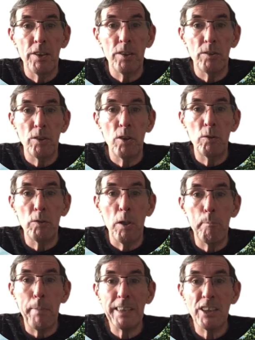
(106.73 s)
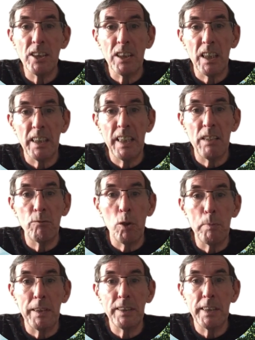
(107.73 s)
The unabashedly
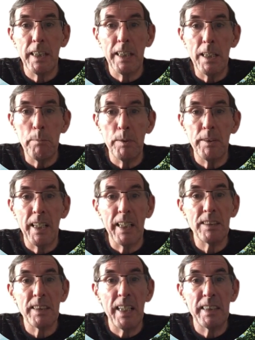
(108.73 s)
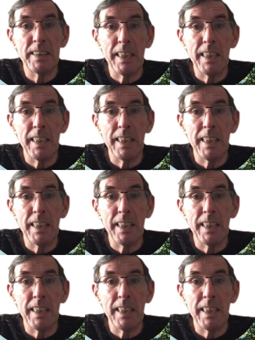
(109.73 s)
romantic Lipman has a